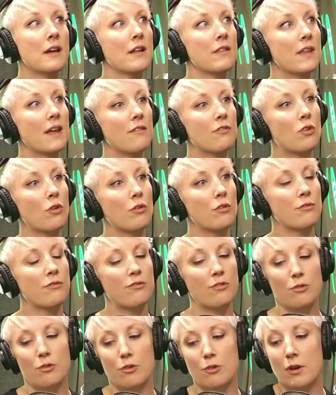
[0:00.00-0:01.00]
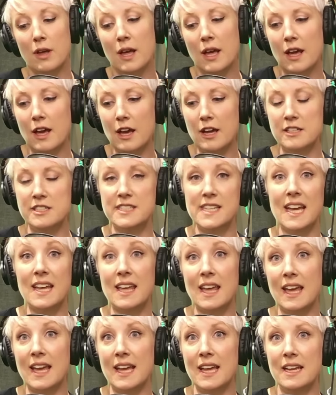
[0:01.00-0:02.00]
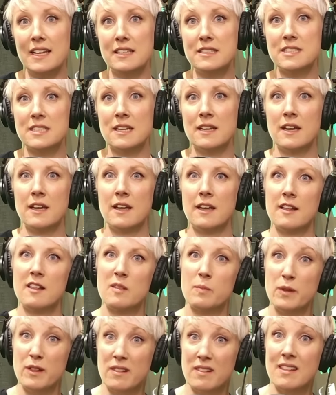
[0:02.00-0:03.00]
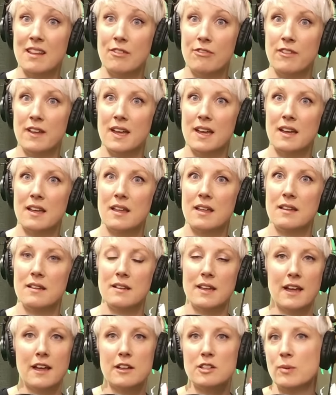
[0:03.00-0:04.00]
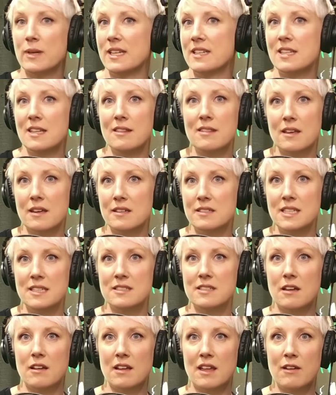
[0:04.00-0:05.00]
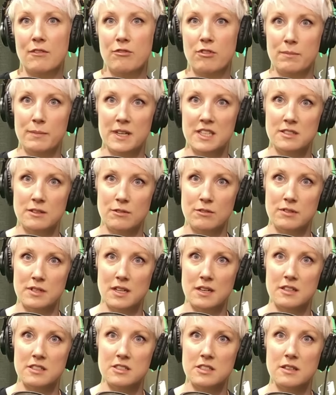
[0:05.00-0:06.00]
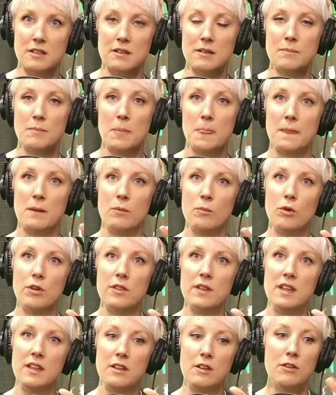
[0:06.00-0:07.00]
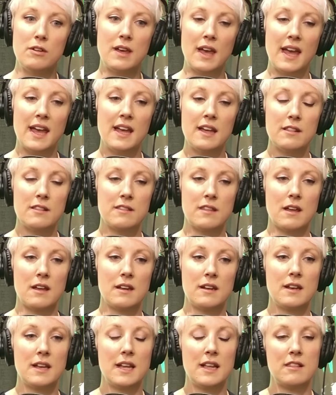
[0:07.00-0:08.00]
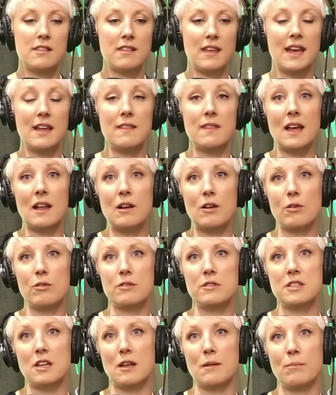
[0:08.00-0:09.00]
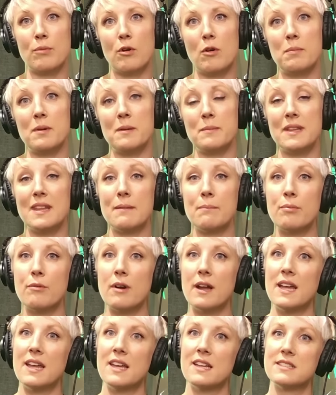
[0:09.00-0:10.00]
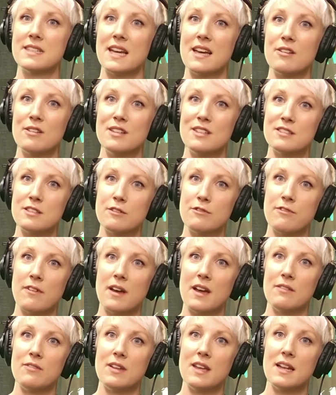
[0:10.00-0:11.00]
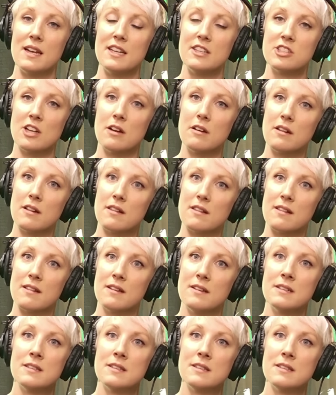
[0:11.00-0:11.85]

they've gone for a decade specific, like a 2030 target for emissions reduction. What the UK has done is take that long-term problem and then break it down into 5-yearly chunks